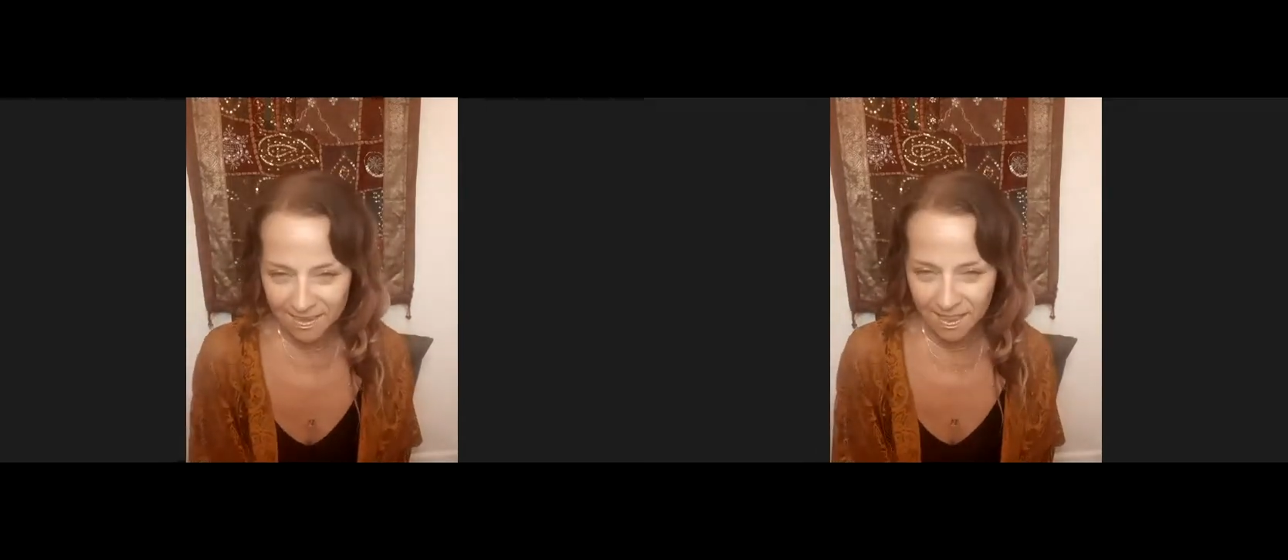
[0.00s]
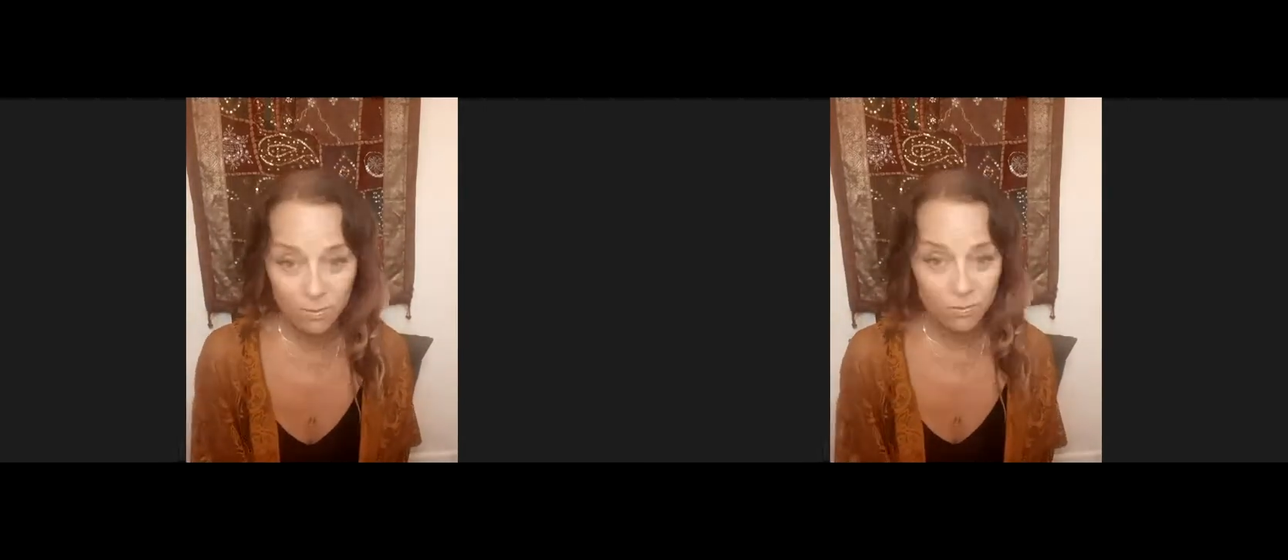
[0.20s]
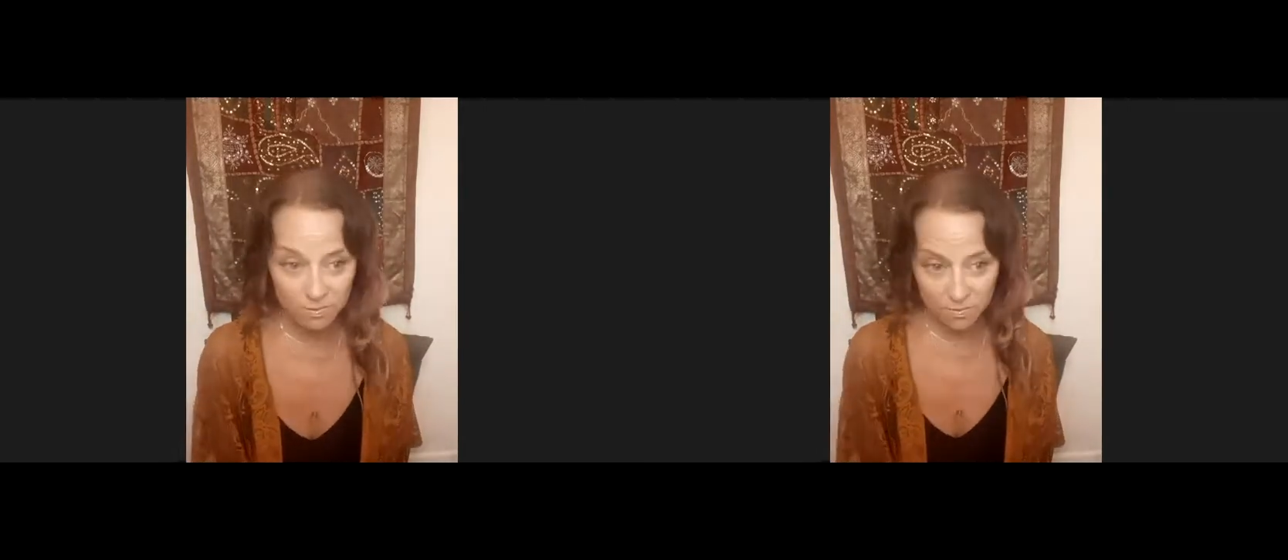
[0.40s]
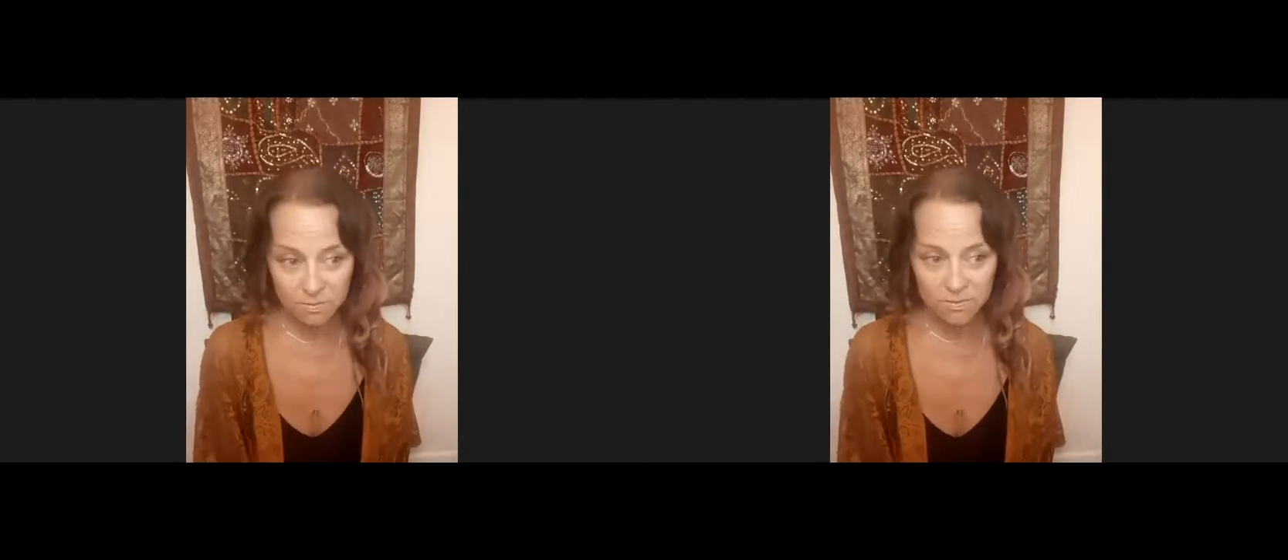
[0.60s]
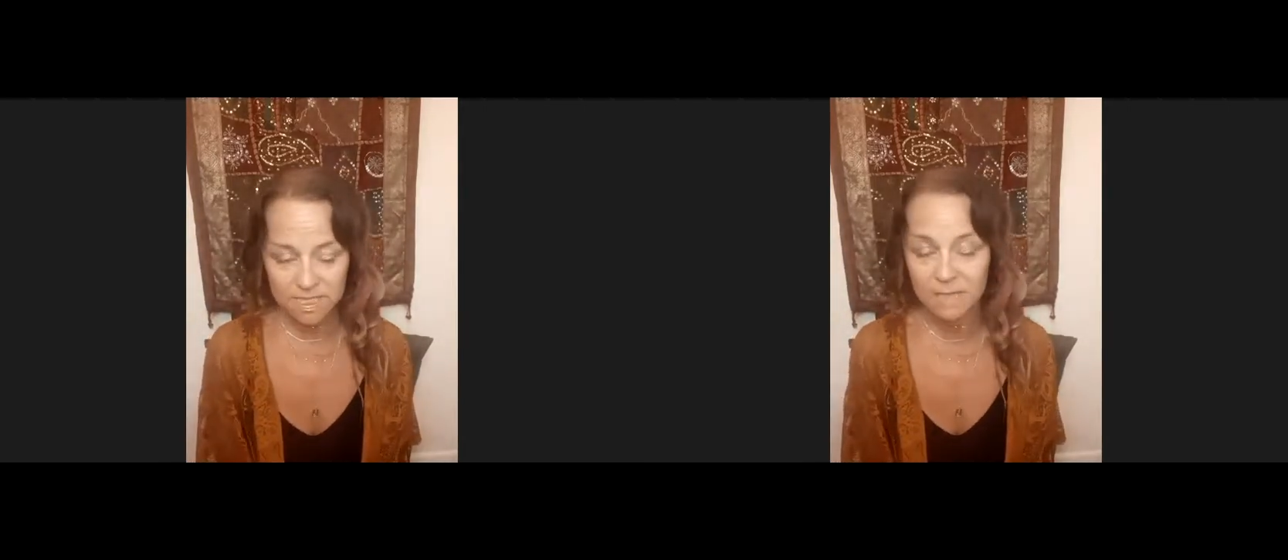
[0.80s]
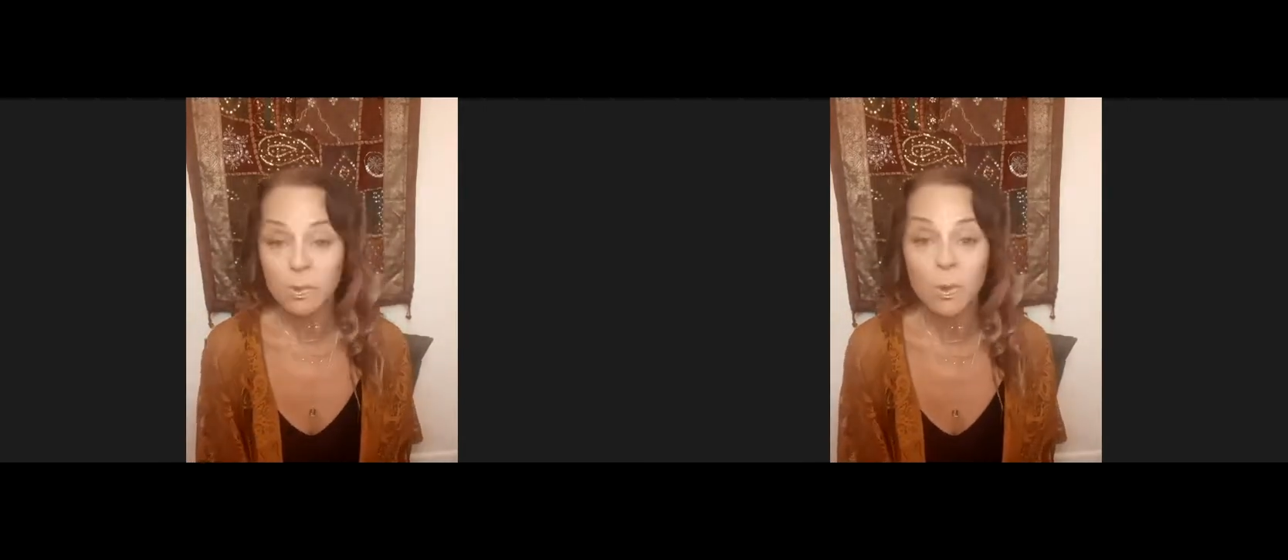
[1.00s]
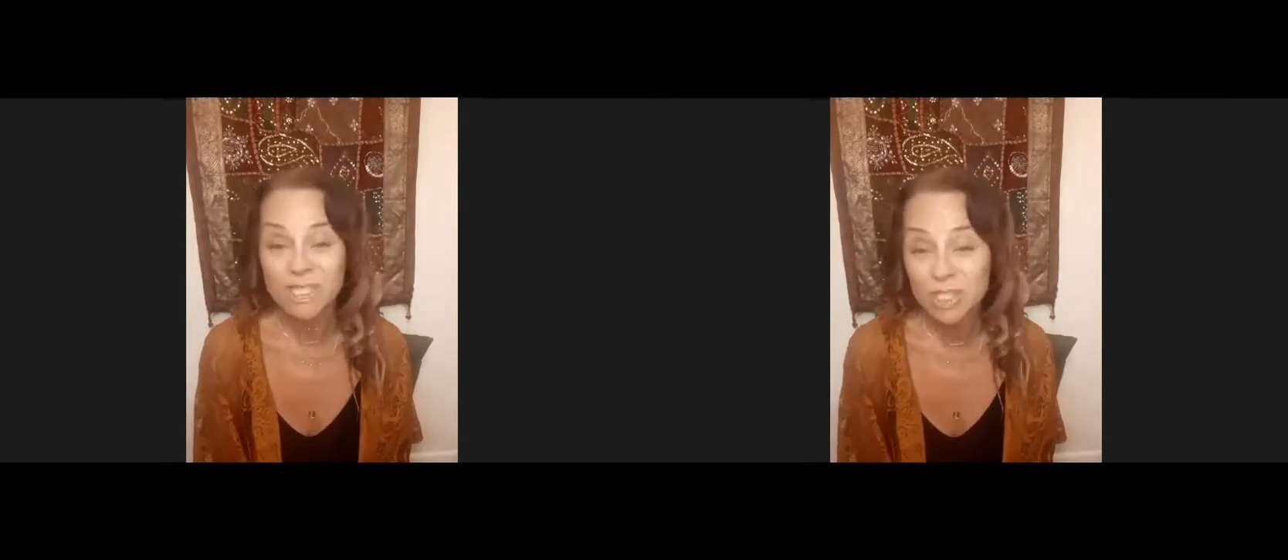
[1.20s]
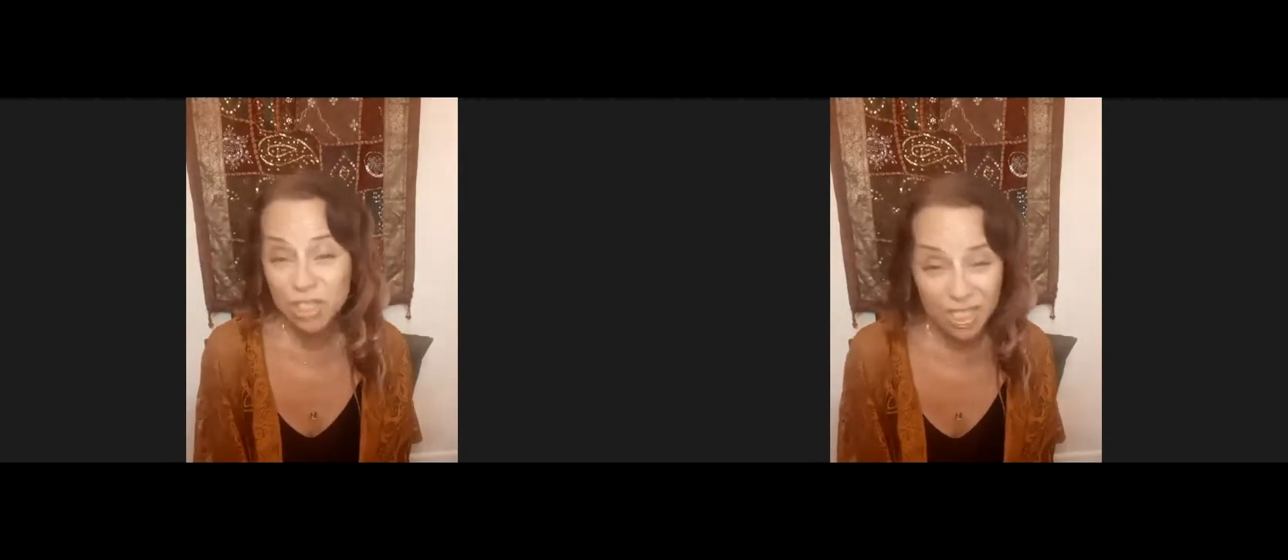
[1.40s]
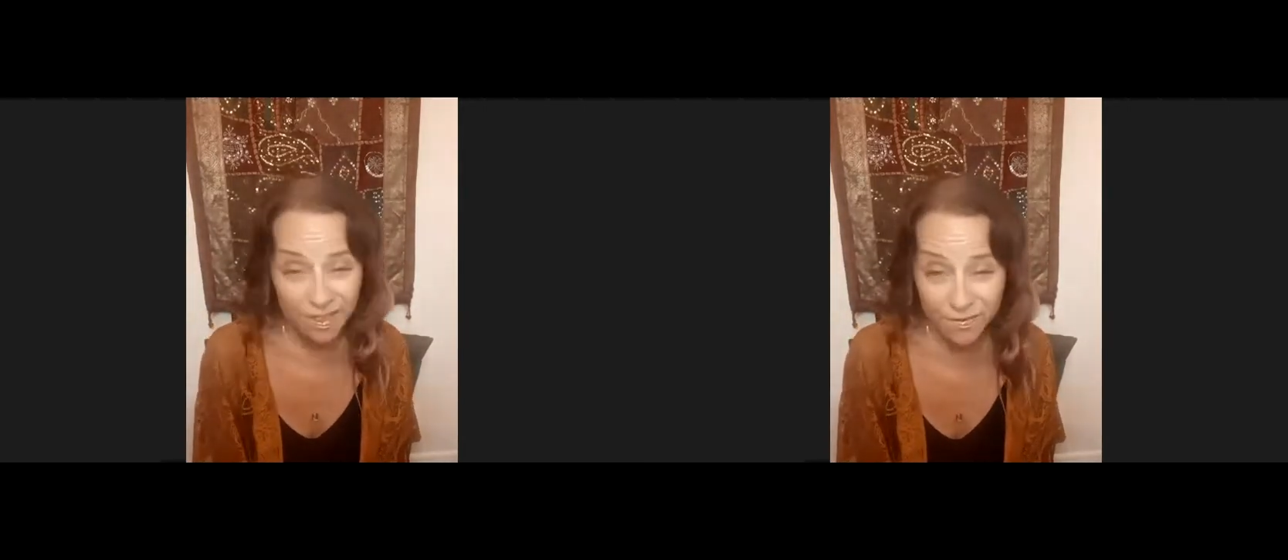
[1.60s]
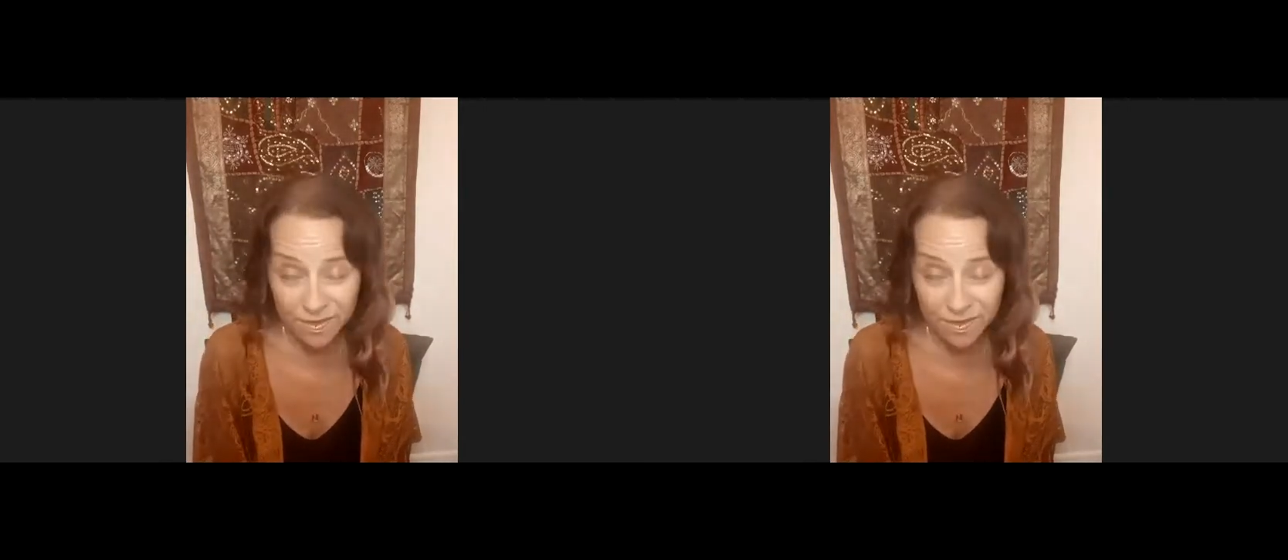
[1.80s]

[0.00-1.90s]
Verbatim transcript: and seeing we want to shift.